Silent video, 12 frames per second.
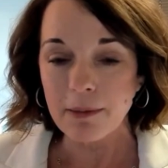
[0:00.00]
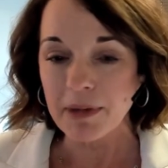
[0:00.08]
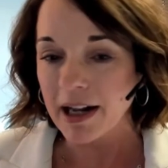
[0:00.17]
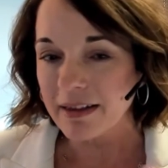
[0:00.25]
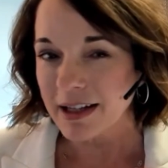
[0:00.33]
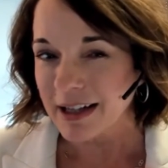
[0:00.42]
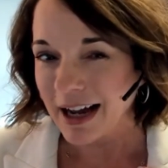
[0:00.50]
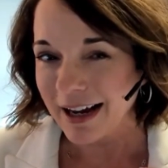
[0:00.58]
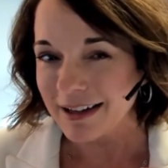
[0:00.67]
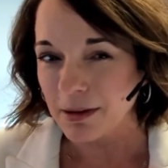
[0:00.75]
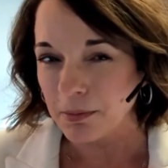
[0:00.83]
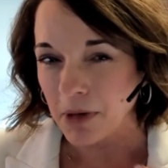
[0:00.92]
I mean, I think I
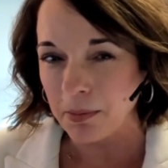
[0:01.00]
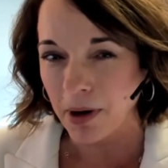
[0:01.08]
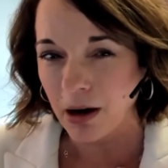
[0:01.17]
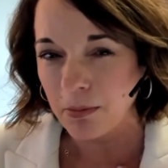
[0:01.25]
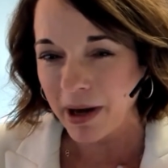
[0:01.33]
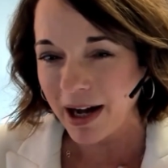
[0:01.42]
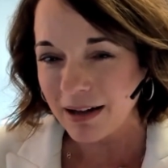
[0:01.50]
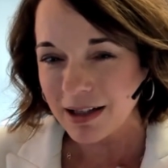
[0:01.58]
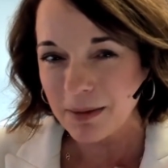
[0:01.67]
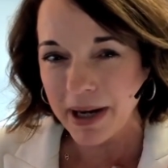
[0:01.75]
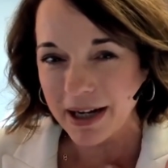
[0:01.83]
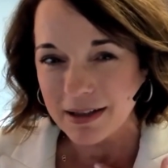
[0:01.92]
had a Palm
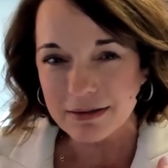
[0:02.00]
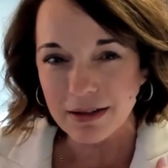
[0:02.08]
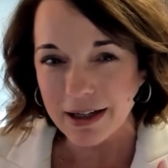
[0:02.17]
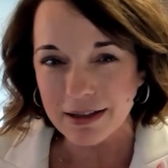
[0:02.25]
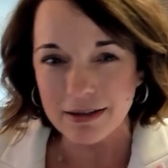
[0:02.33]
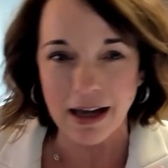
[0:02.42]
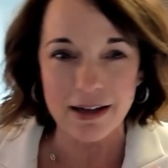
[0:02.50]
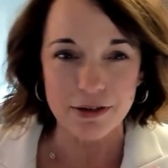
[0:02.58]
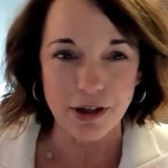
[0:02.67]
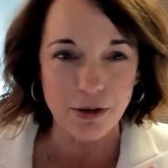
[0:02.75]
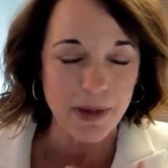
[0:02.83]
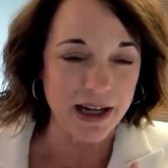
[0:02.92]
Pilot back, back
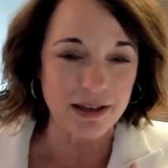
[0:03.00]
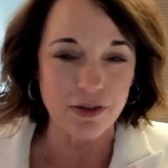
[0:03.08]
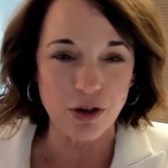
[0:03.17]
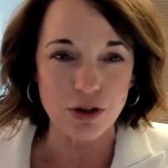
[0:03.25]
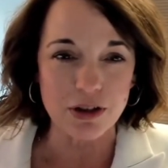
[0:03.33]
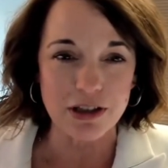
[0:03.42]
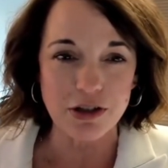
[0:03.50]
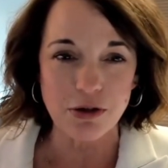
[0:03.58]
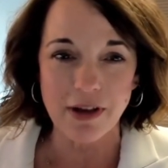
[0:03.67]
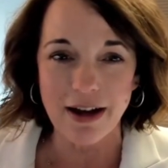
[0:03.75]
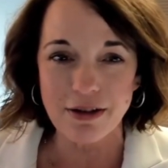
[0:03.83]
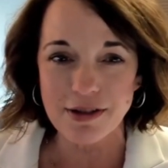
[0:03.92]
in the early
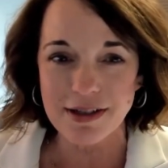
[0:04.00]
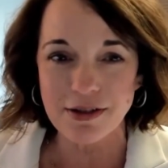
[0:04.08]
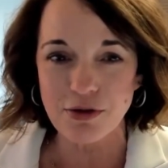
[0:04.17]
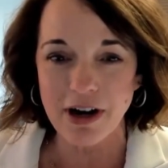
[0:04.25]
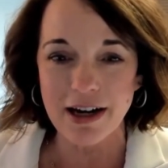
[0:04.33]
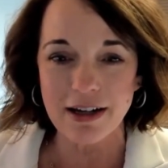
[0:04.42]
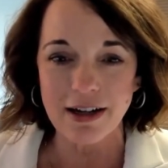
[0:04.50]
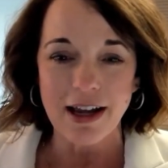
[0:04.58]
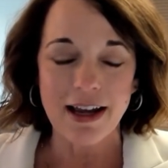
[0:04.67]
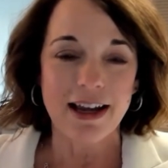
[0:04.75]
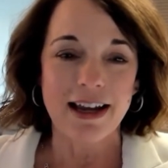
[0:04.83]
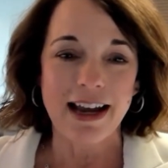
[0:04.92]
2000s, right?
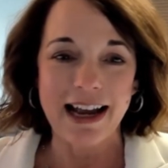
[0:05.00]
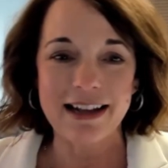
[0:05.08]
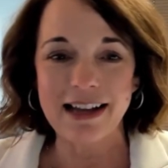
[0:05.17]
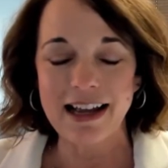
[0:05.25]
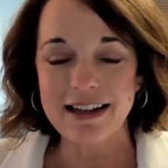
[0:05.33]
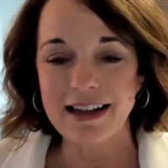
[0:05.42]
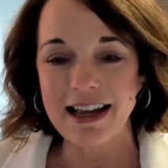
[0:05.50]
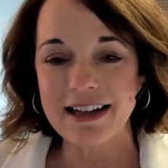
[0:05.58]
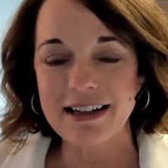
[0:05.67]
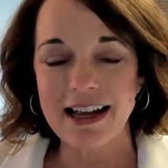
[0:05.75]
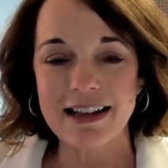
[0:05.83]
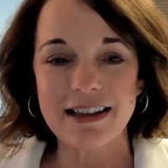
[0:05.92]

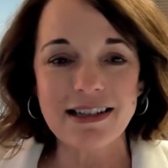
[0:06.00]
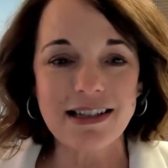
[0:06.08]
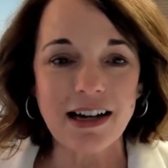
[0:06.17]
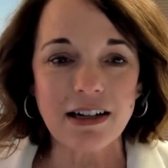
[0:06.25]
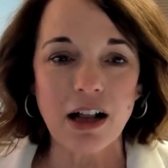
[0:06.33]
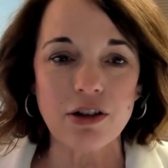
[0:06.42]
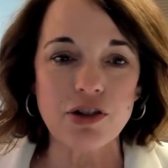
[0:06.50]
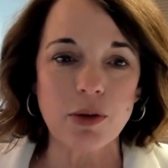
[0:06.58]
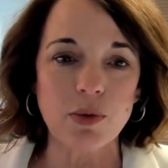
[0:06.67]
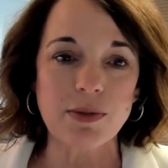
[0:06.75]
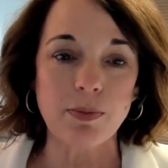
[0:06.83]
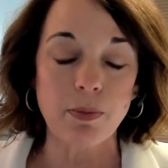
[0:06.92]
And this
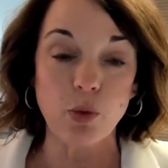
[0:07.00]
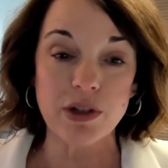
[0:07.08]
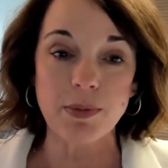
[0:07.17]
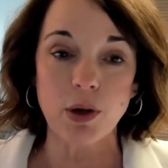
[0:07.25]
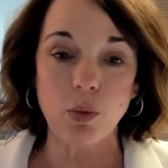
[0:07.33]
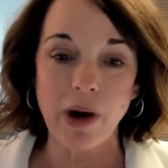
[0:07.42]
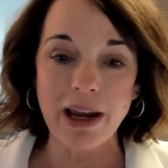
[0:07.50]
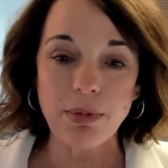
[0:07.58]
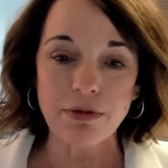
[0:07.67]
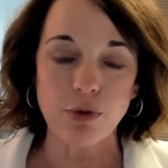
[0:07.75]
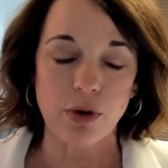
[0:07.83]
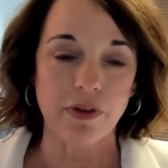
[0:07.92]
technology was built way
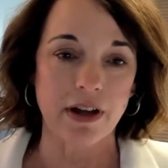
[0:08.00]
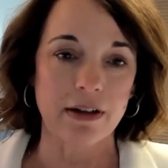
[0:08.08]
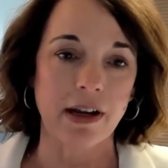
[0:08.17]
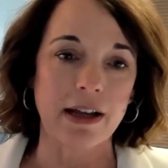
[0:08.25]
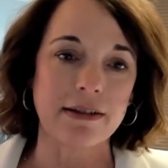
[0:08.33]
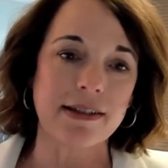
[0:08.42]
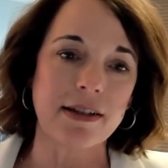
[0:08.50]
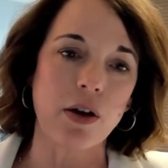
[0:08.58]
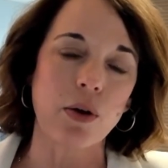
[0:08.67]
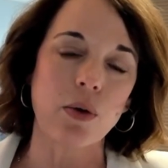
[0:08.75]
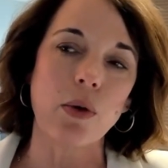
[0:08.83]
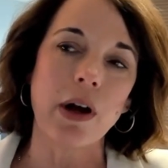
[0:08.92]
before then. And
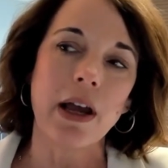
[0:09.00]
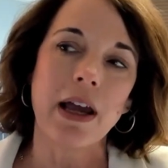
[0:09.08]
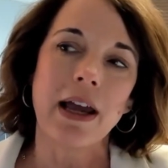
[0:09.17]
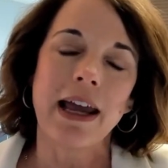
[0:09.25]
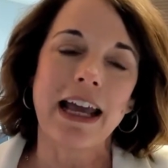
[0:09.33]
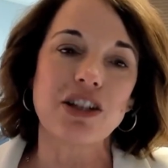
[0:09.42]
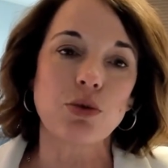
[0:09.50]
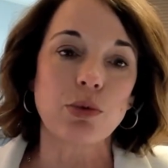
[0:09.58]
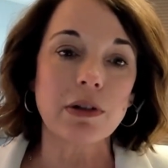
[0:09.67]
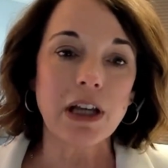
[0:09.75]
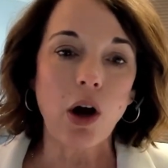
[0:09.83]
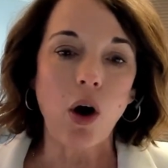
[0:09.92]
so it's
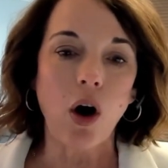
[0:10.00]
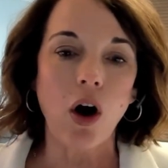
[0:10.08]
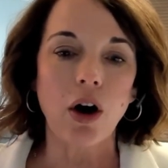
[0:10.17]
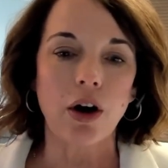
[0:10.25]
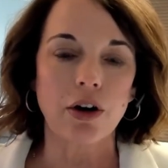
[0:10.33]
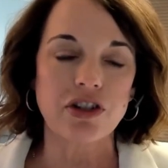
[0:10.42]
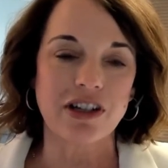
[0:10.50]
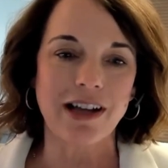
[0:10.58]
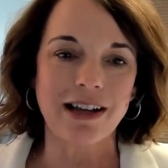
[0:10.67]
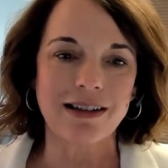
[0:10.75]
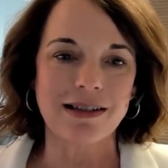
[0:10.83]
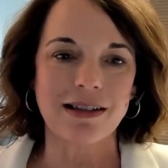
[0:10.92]
really hard to
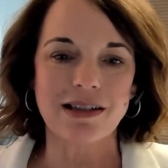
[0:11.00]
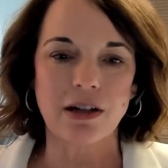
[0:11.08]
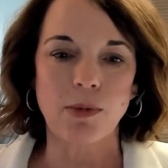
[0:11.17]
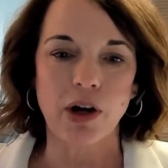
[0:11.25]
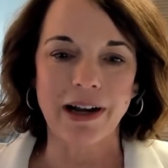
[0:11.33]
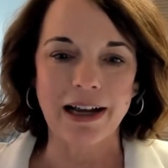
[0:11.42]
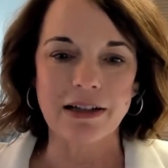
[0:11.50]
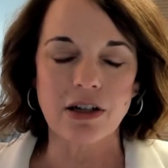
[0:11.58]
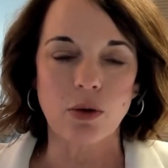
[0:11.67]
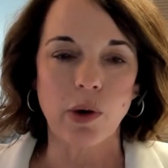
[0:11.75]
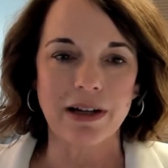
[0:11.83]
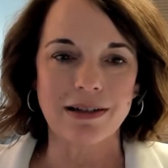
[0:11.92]
take a system on
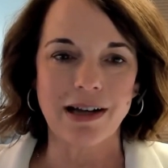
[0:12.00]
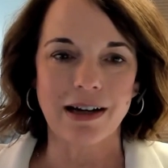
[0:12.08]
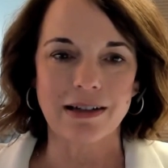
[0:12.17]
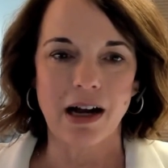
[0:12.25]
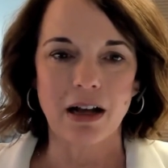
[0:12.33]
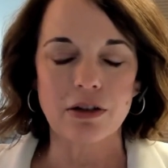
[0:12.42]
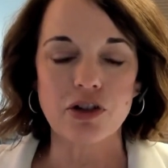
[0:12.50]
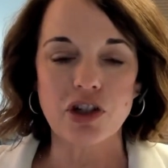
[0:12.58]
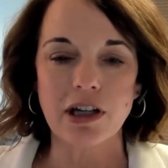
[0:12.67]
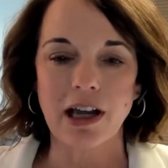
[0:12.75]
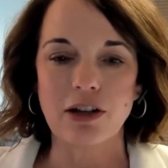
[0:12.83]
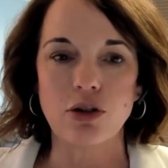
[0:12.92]
antiquated
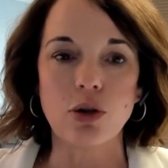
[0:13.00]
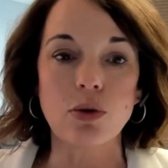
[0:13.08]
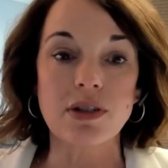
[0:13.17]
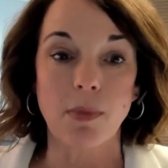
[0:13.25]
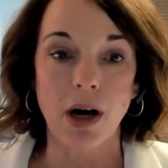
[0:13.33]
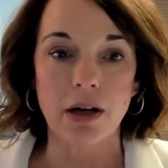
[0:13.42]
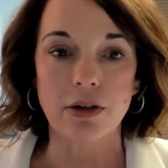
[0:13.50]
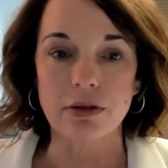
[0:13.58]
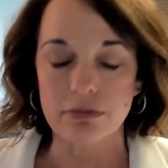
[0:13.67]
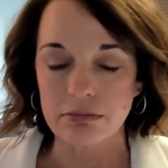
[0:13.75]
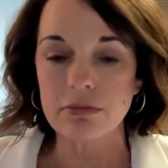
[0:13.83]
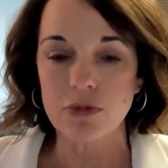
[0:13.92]
technology and use
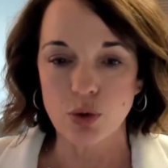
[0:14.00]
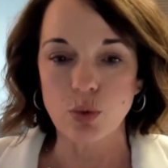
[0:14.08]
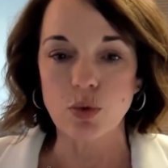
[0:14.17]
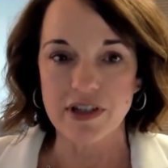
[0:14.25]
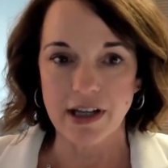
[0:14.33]
modern tools